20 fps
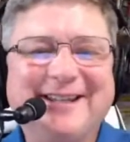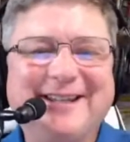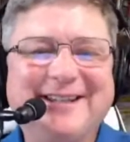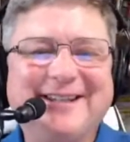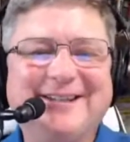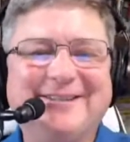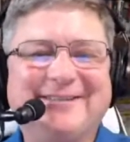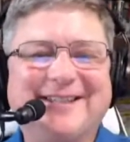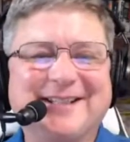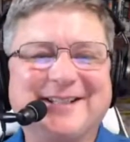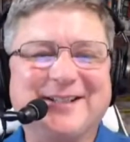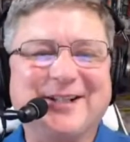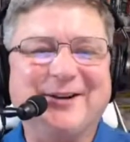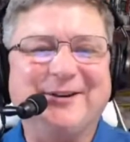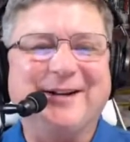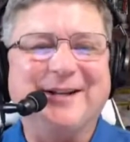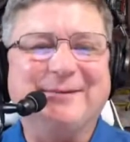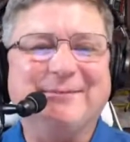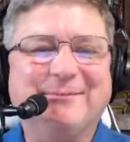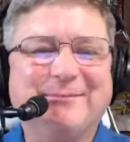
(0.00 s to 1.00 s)
You can do
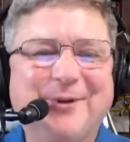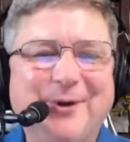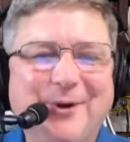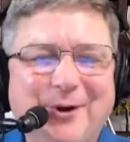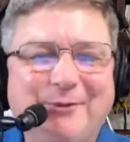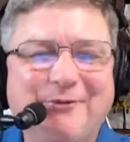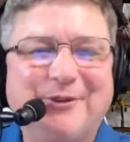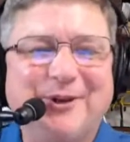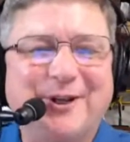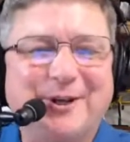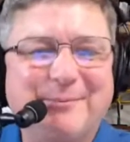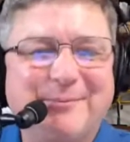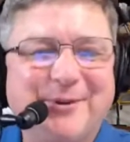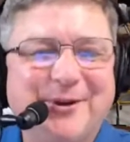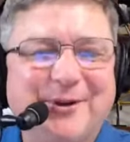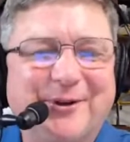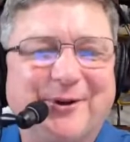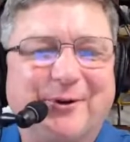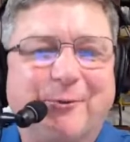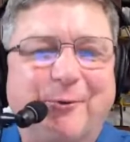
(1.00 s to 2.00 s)
it. Move the
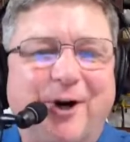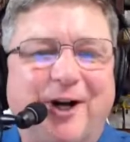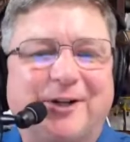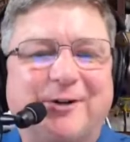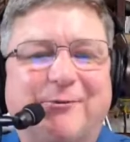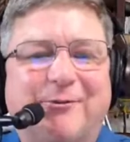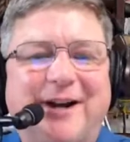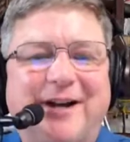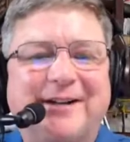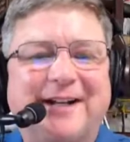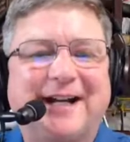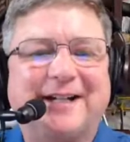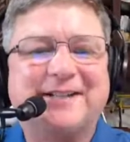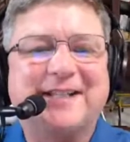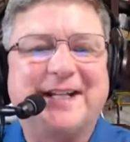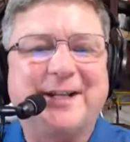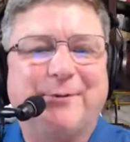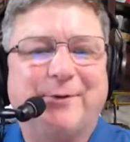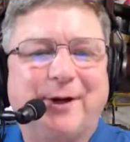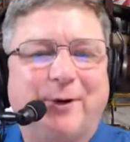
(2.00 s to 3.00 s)
computer. Walk around. I'll tell
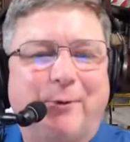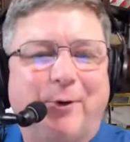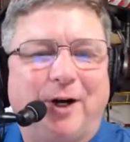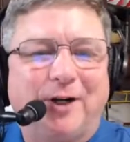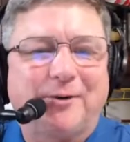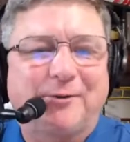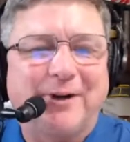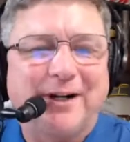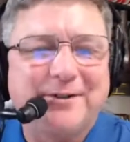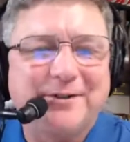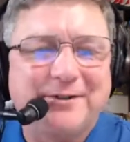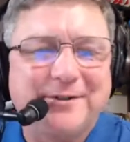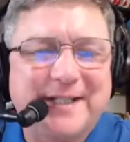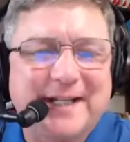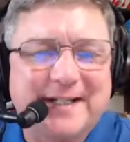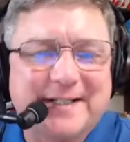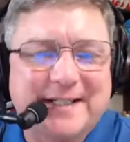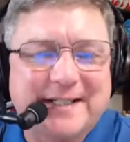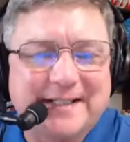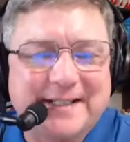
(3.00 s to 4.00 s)
you what, walk around your
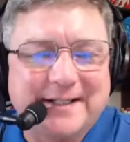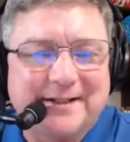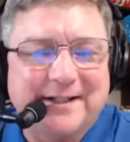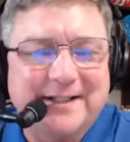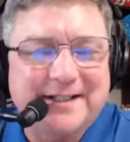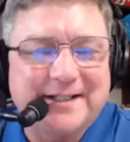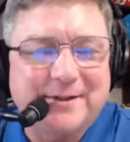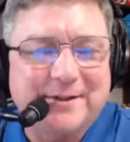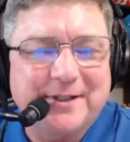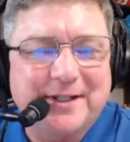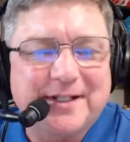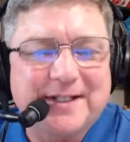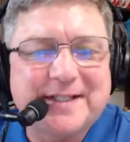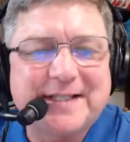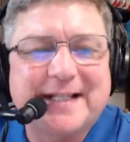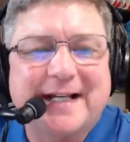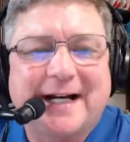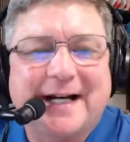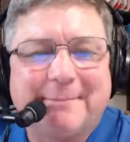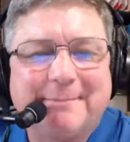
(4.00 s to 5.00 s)
desk until I tell you to
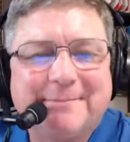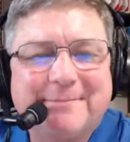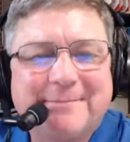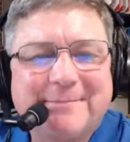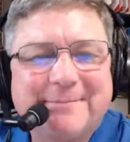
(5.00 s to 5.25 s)
stop.